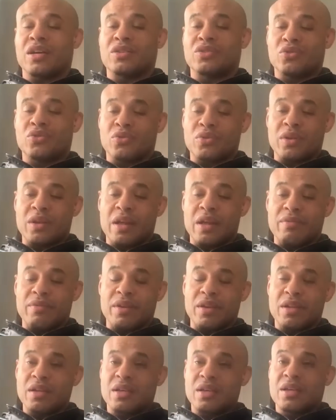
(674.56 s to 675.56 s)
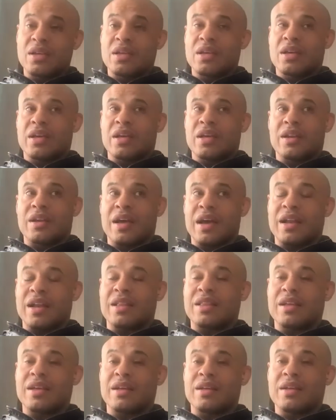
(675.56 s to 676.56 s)
June 11 in
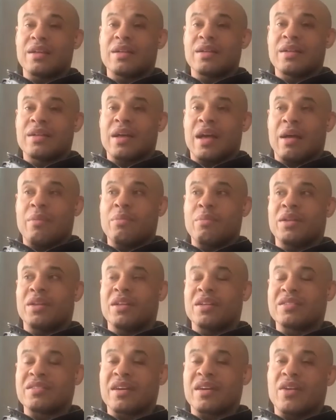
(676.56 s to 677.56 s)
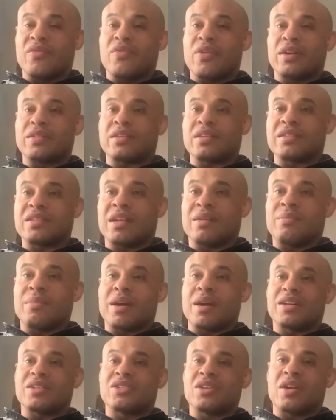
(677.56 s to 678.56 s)
Canada, and Beneil is going to fight Islam
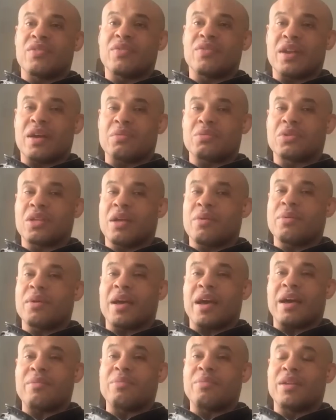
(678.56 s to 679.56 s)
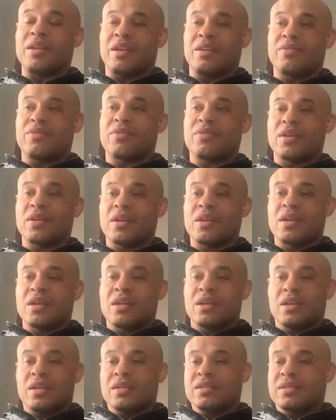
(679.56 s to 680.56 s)
Makhachev in Abu Dhabi. I believe
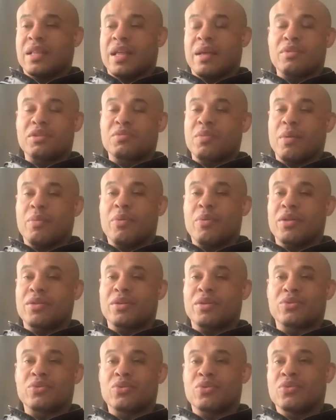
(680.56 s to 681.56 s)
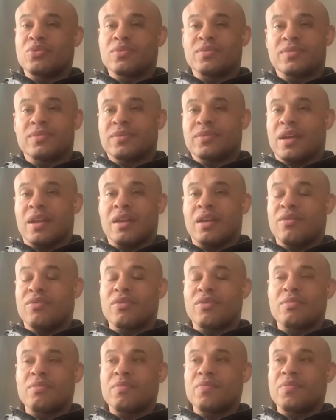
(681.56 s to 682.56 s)
Islam is my brother too. I love
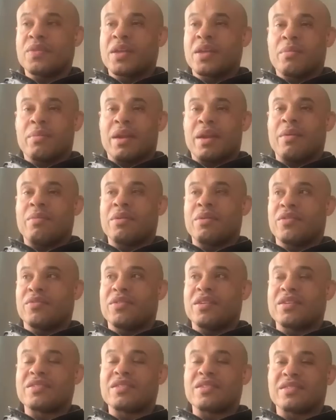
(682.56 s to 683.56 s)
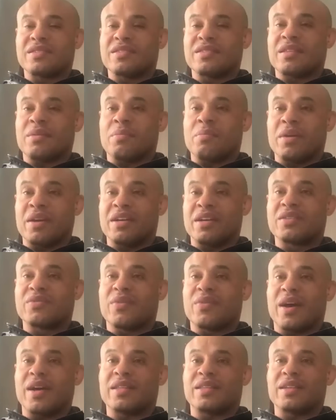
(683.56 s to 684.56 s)
him. But I believe this is the biggest
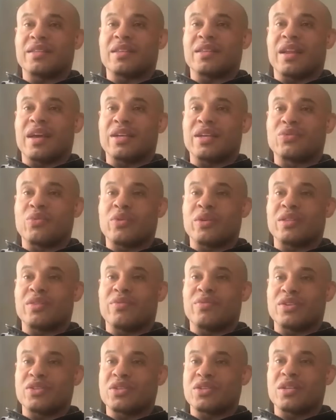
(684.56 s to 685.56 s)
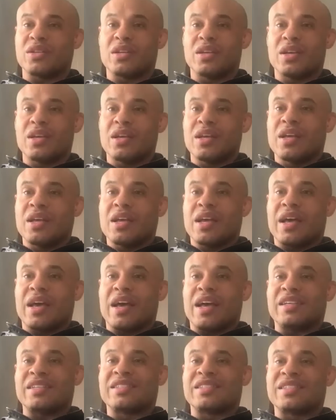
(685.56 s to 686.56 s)
fight in the lightweight division.
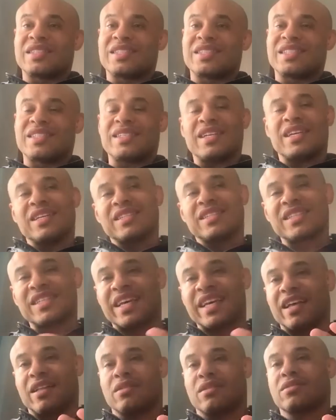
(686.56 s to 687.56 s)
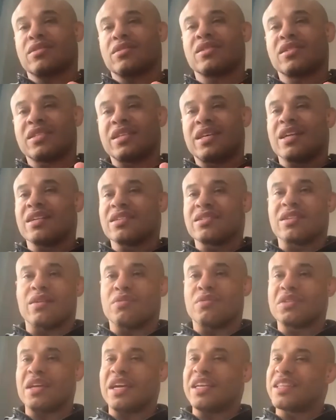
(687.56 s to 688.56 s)
Is skills
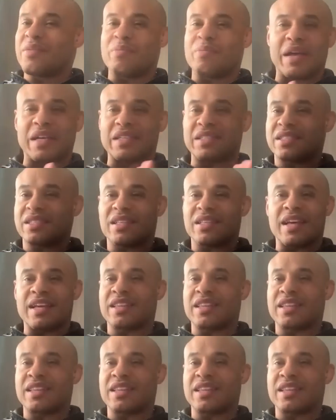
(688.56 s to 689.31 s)
level. They're the best.